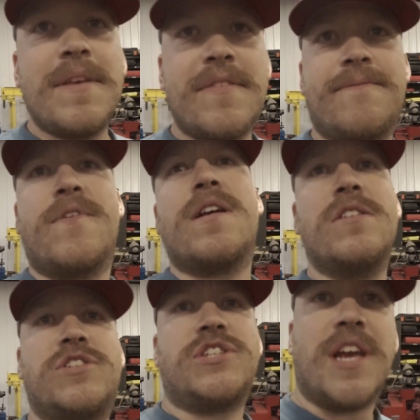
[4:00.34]
me some
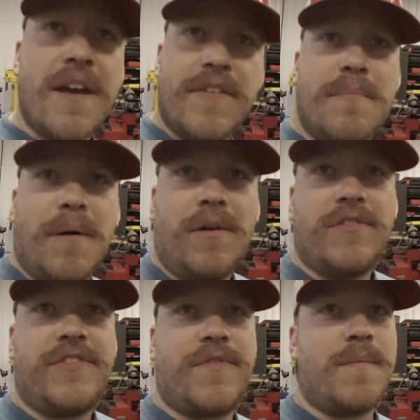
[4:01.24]
freaking Chevy
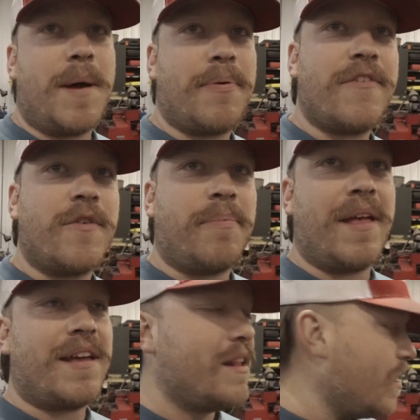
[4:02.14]
bolts for my pressure
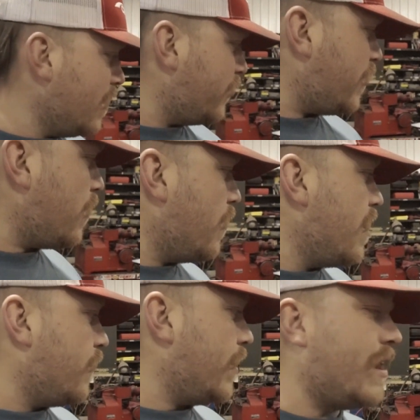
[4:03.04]
plate. So,
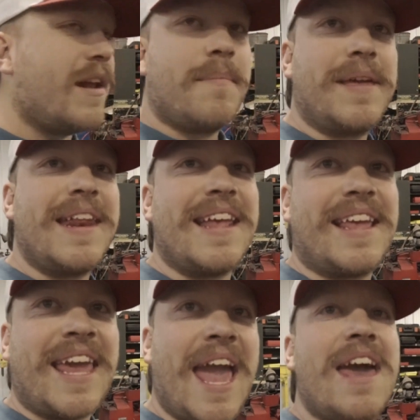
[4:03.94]
we ended up getting
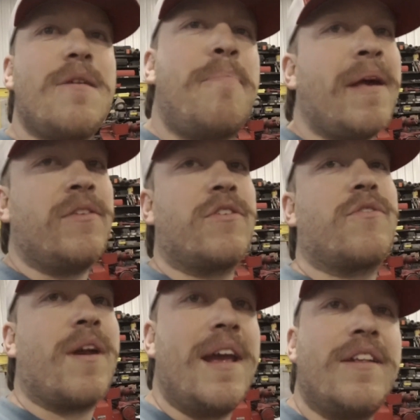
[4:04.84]
Caterpillar
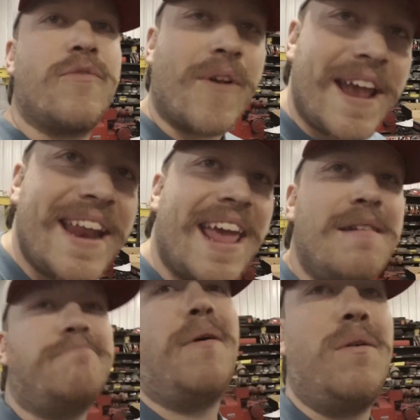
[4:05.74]
grade
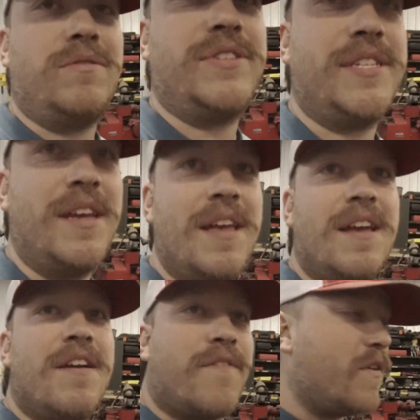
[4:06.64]
A bolts
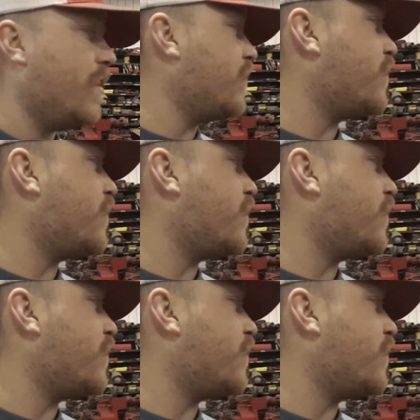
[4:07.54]
for this